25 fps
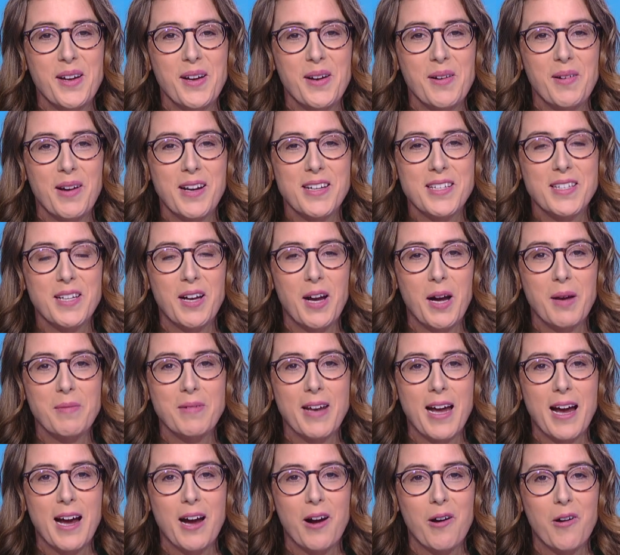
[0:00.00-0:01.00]
Well, it's time
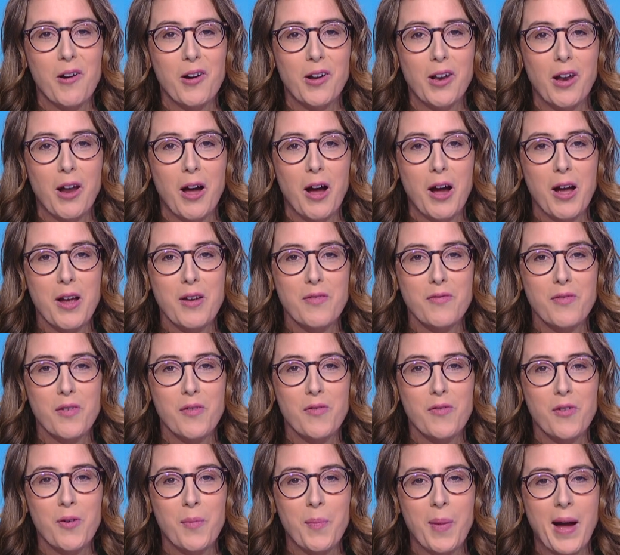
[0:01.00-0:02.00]
now on Live
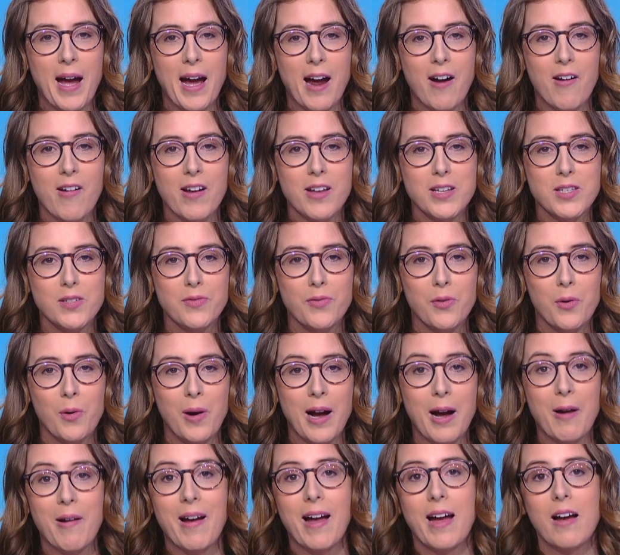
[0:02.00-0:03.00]
from Paris
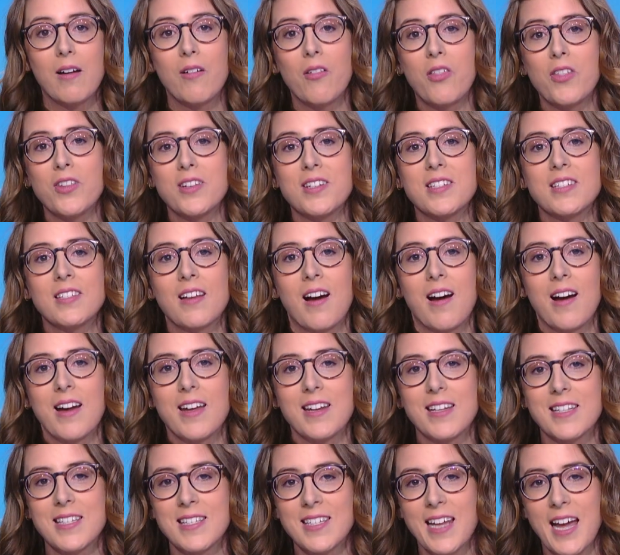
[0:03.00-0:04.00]
for our health and
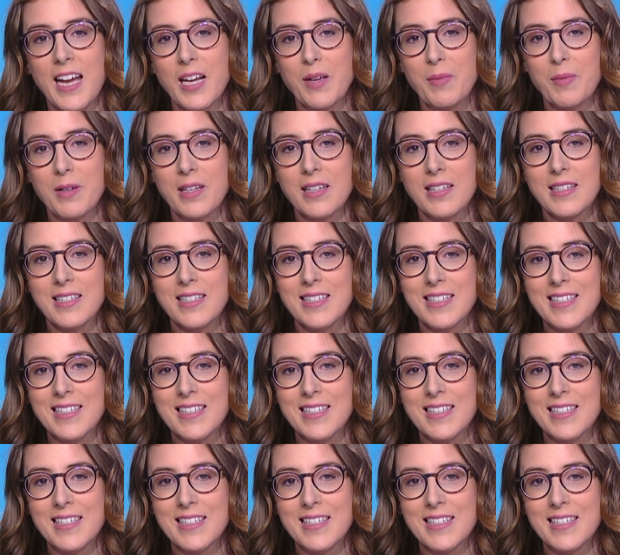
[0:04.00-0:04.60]
science segment.